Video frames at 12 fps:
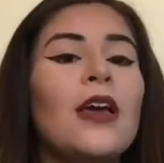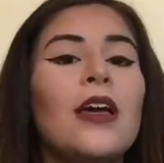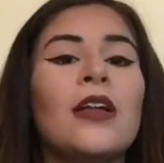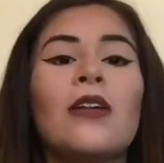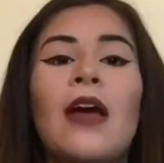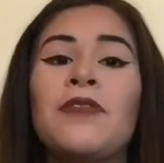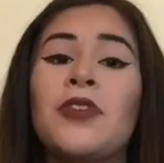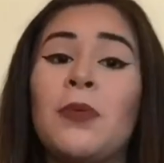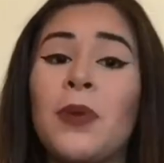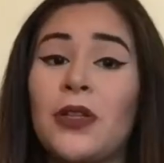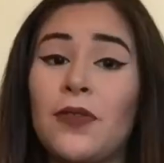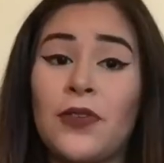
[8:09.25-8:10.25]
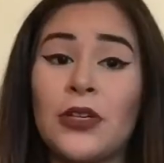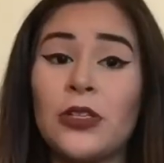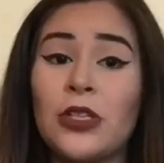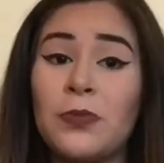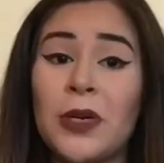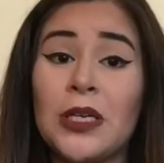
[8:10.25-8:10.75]
and after I bought the
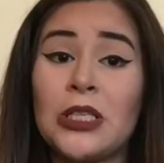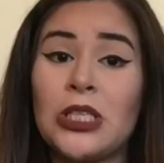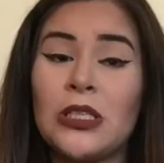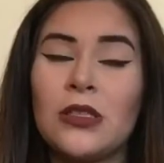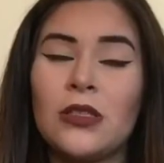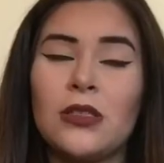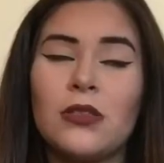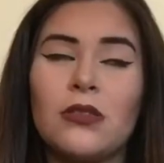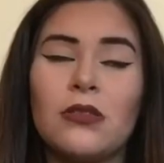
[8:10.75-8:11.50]
first pair of jeans